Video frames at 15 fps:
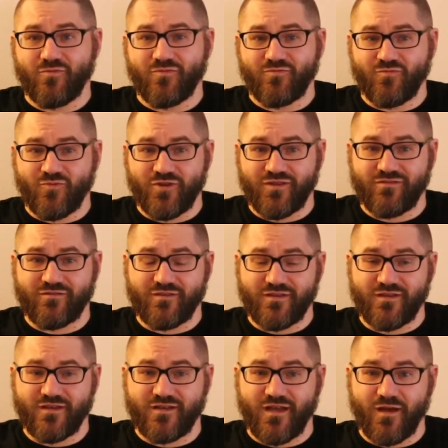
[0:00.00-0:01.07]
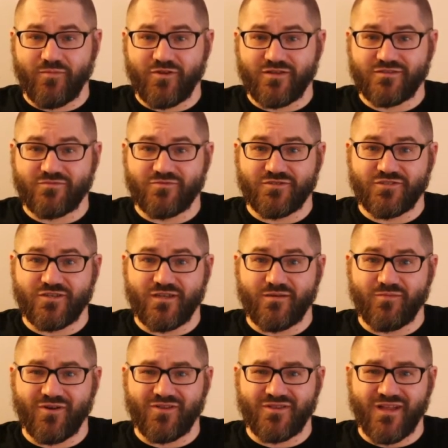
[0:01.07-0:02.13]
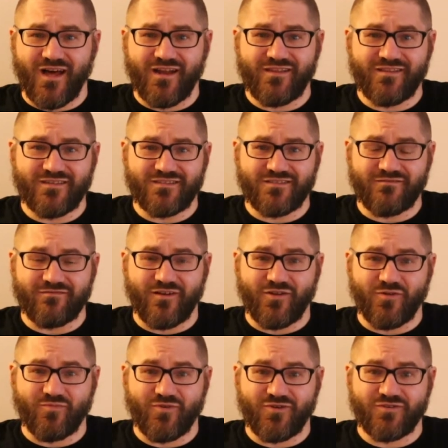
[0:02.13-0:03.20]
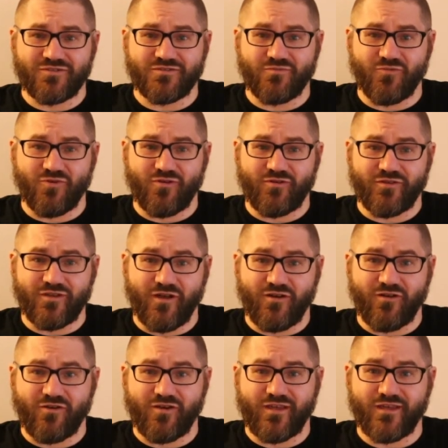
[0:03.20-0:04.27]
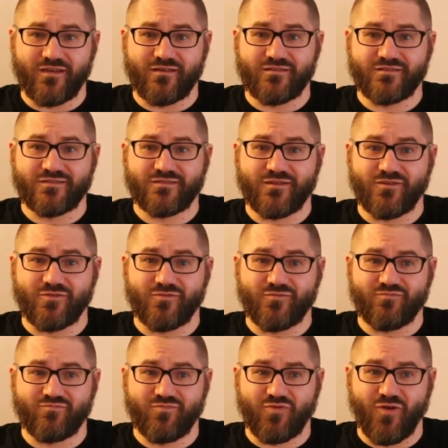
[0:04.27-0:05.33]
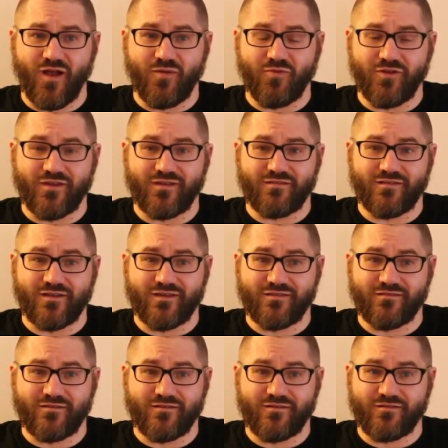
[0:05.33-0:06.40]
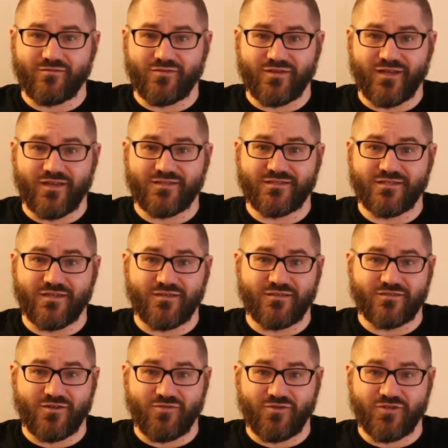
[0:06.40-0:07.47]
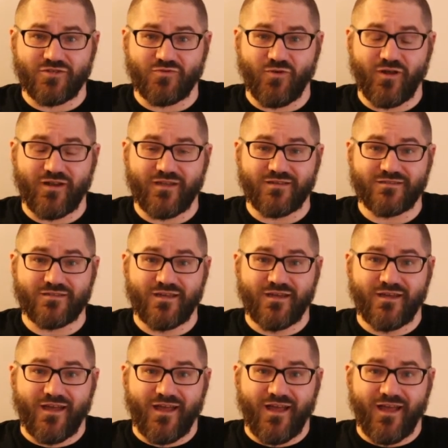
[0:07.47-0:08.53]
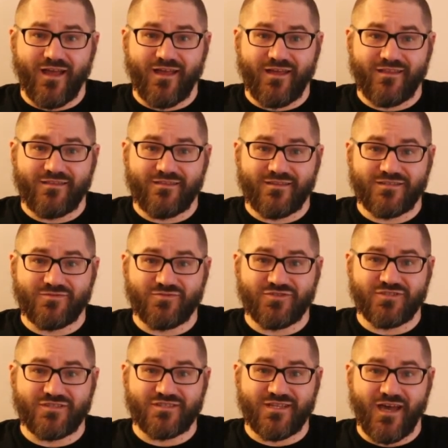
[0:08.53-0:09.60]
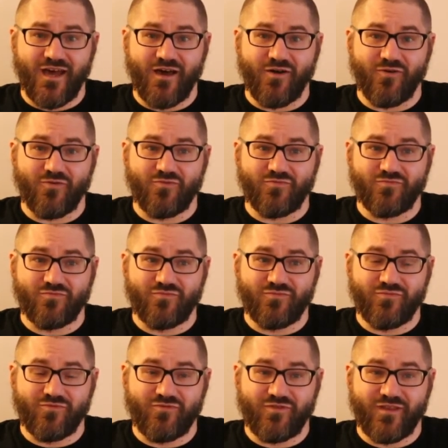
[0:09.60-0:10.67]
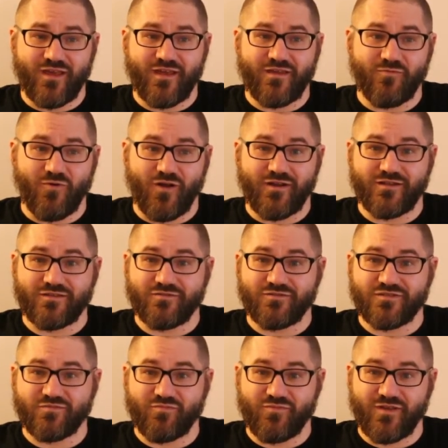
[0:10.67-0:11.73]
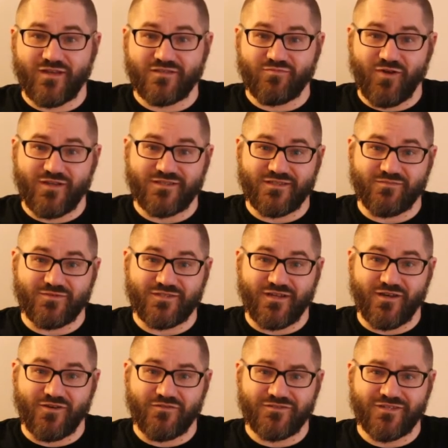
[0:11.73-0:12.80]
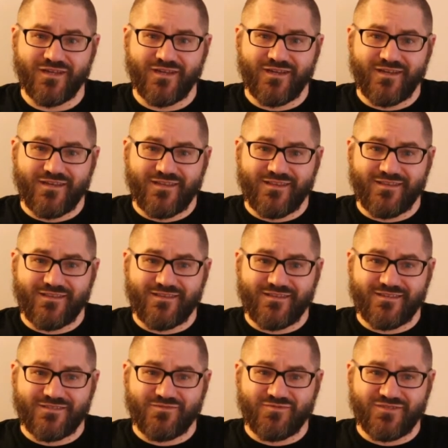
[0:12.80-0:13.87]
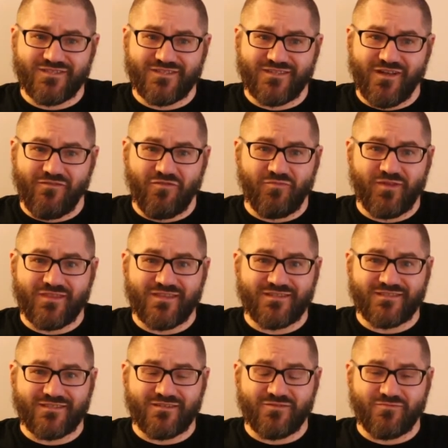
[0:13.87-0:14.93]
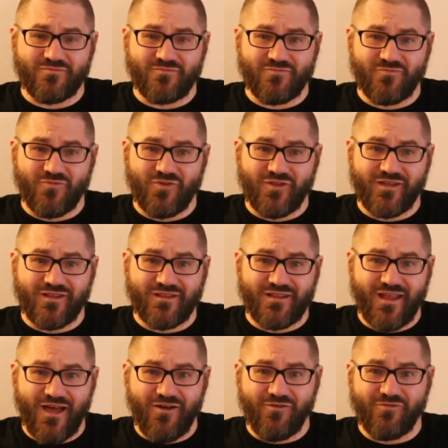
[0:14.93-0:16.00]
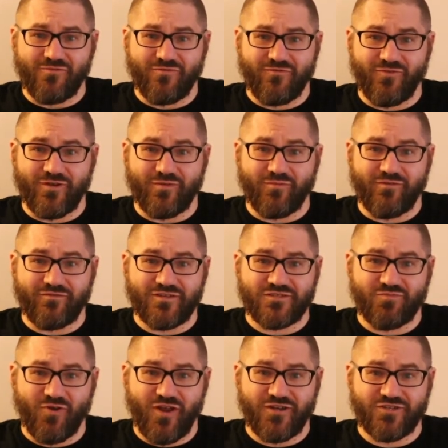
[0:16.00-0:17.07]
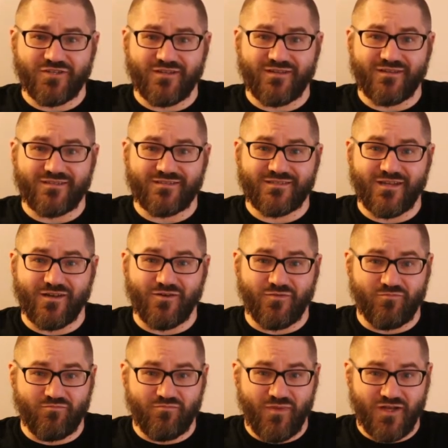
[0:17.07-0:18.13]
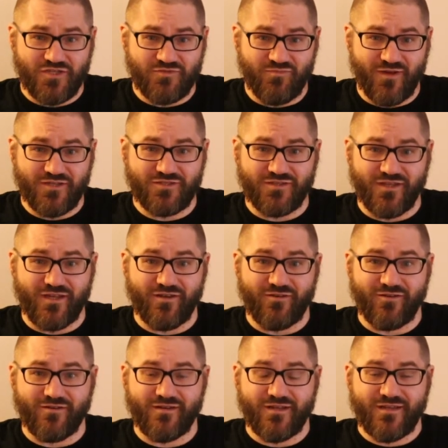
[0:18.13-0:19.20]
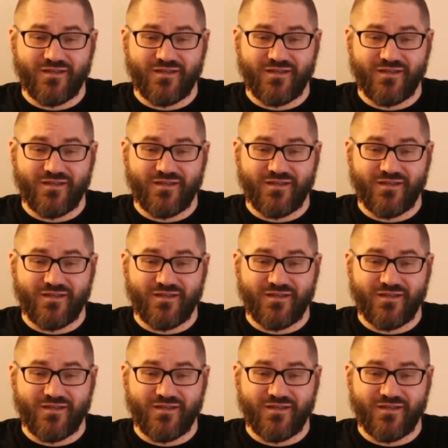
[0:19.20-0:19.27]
with the communist regime. A lot of these developers were younger kids, so probably in like their late teens, early 20s, and this was just how they wanted to express themselves. This was a government that didn't really allow freedom of expression until much, much later,